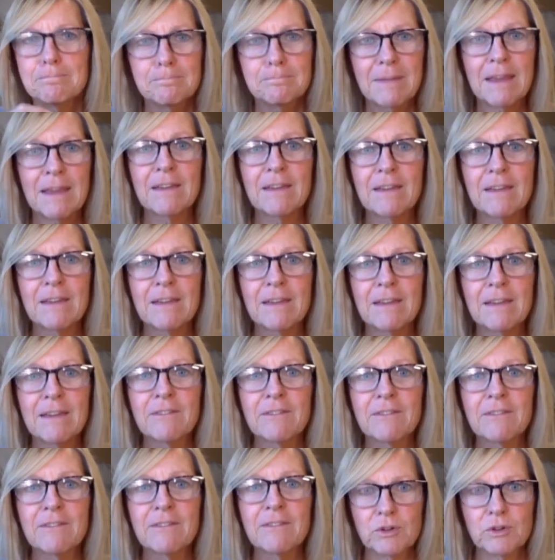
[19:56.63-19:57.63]
If
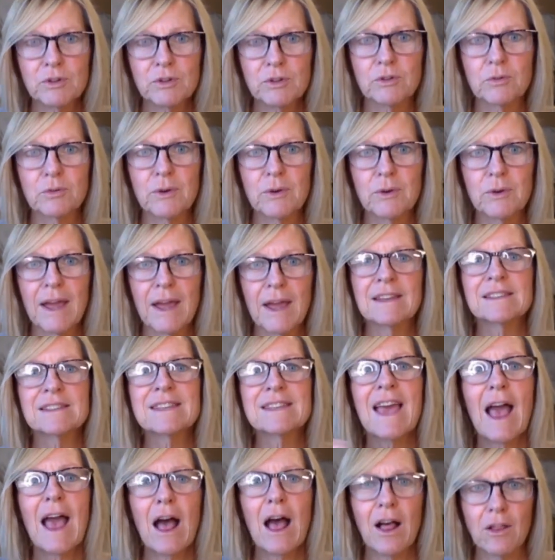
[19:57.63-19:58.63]
it's true and
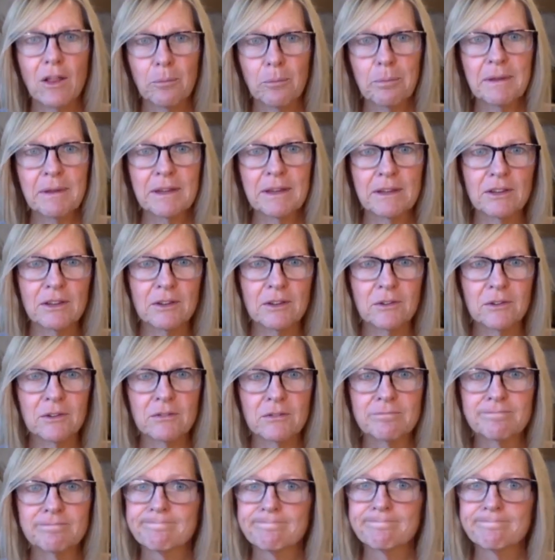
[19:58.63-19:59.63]
it's helping you,